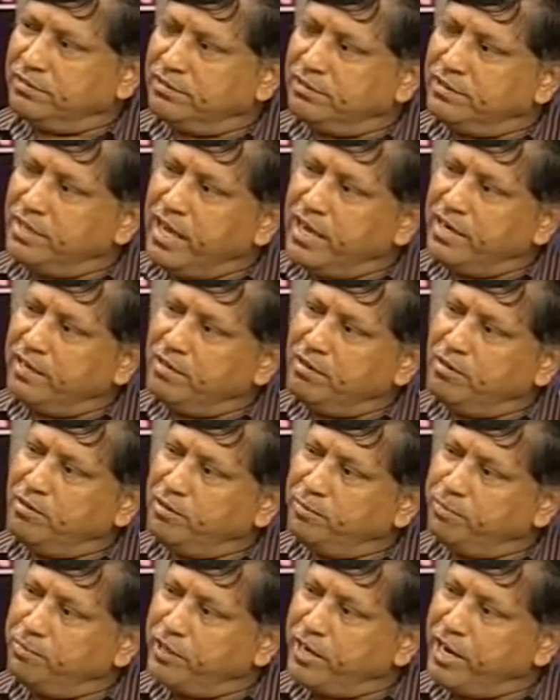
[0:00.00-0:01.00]
Then
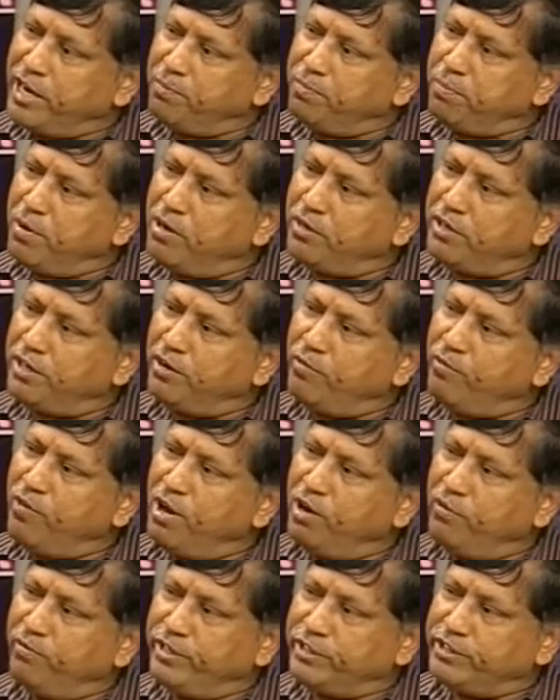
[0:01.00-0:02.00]
take part in
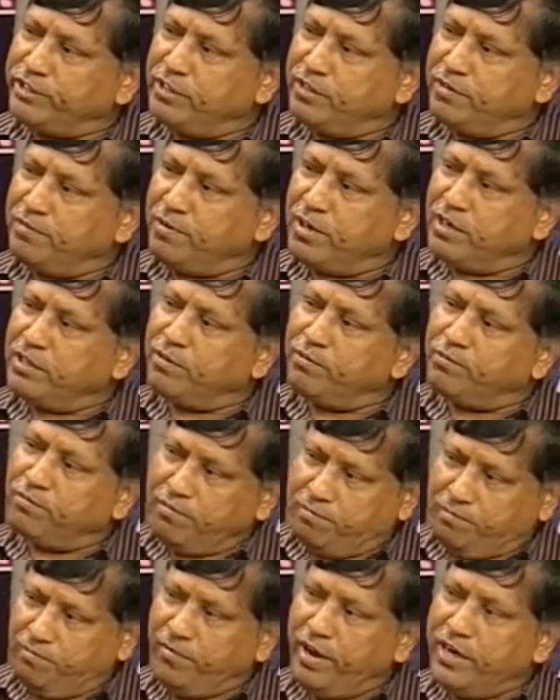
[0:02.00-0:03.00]
evaluation at the
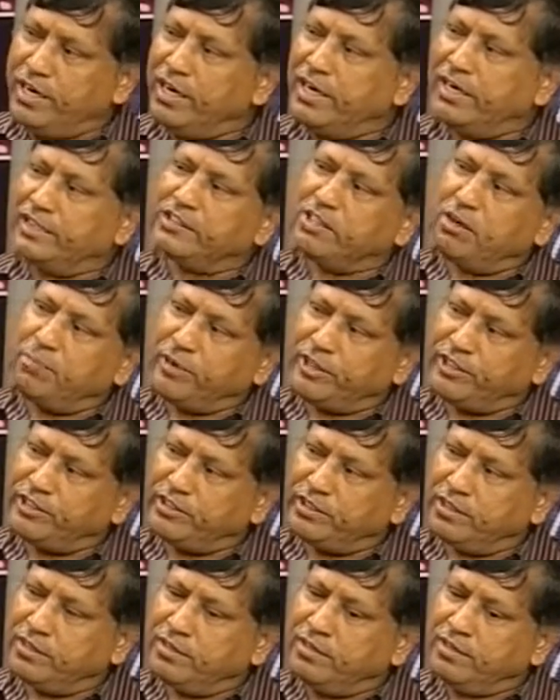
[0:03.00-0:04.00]
final
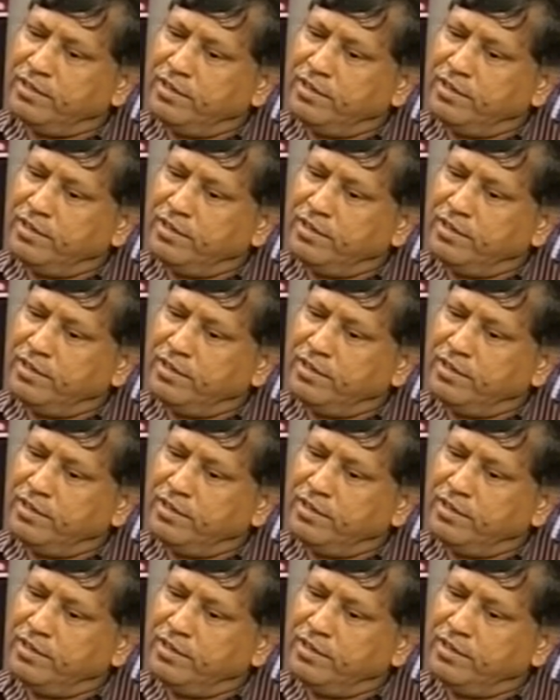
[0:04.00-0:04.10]
examination.